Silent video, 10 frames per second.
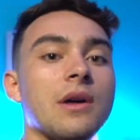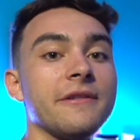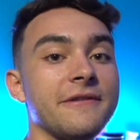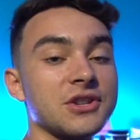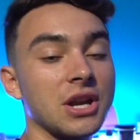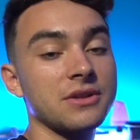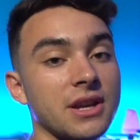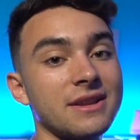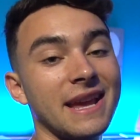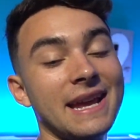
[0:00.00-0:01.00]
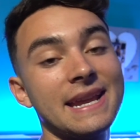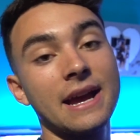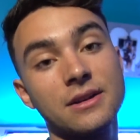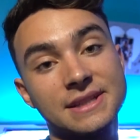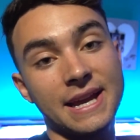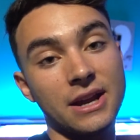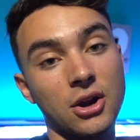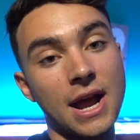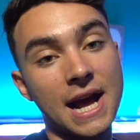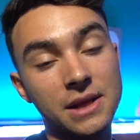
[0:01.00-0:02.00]
While the fish out there in the 80-gallon tank
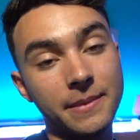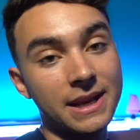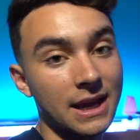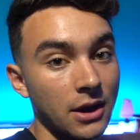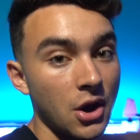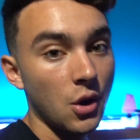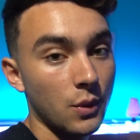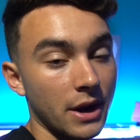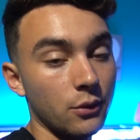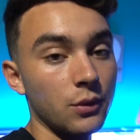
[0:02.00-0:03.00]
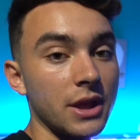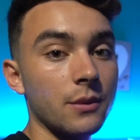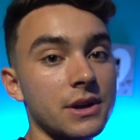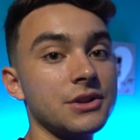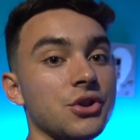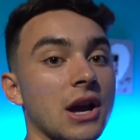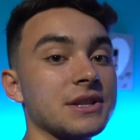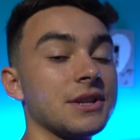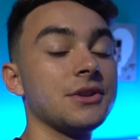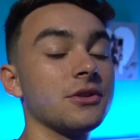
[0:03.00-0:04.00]
are acclimating, what I really wanted you
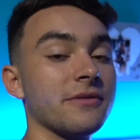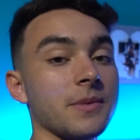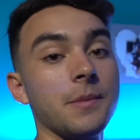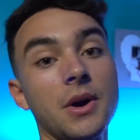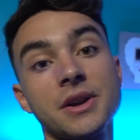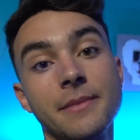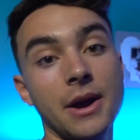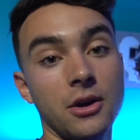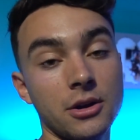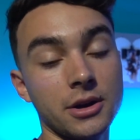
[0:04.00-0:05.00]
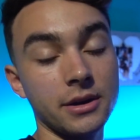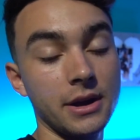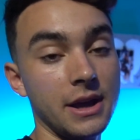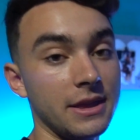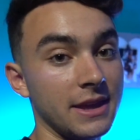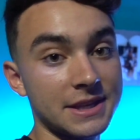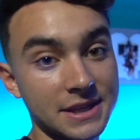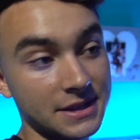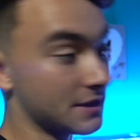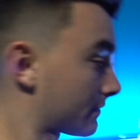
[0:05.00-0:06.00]
guys to do from the bottom of my heart, this
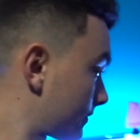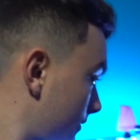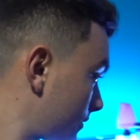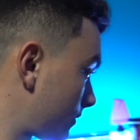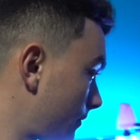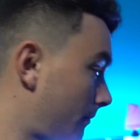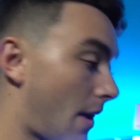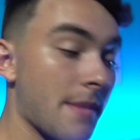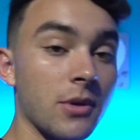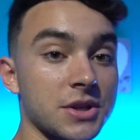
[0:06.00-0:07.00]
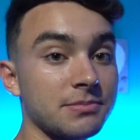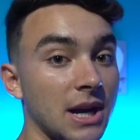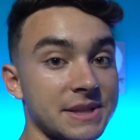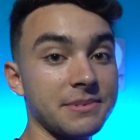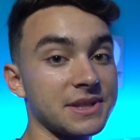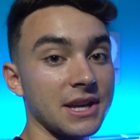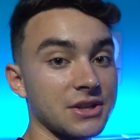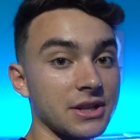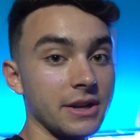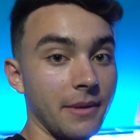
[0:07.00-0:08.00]
is my most prized
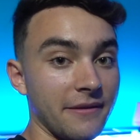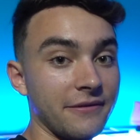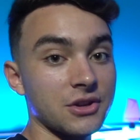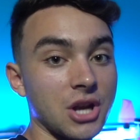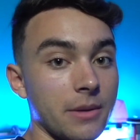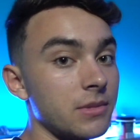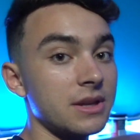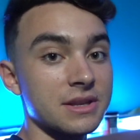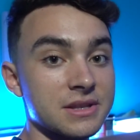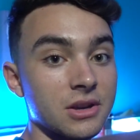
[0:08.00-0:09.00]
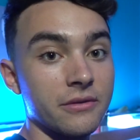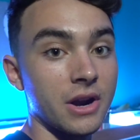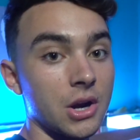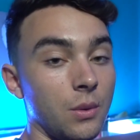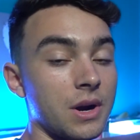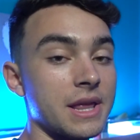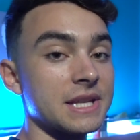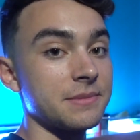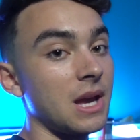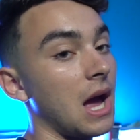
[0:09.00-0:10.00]
possession in my fish hobby, the silver Arowana
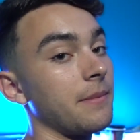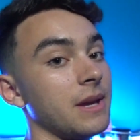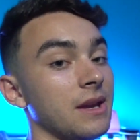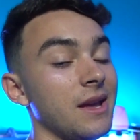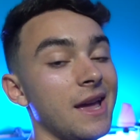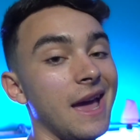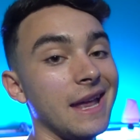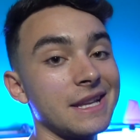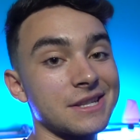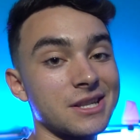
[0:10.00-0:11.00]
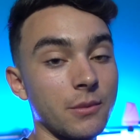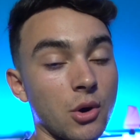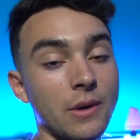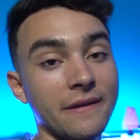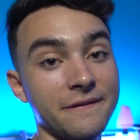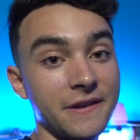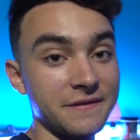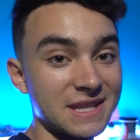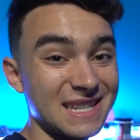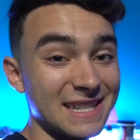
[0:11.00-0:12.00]
that's behind me, and he's somewhere around
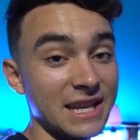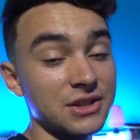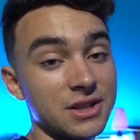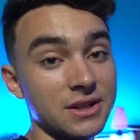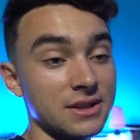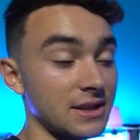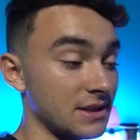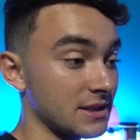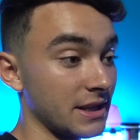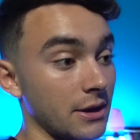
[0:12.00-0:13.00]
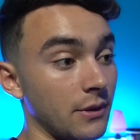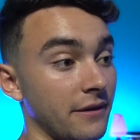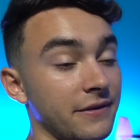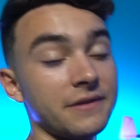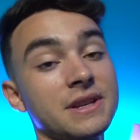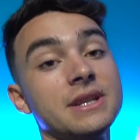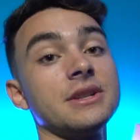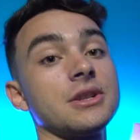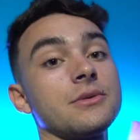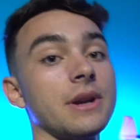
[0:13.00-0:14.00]
15 inches. He's sitting around 15
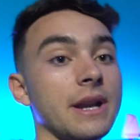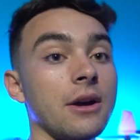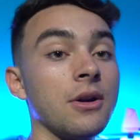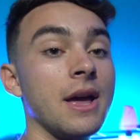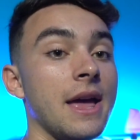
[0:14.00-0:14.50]
inches right now.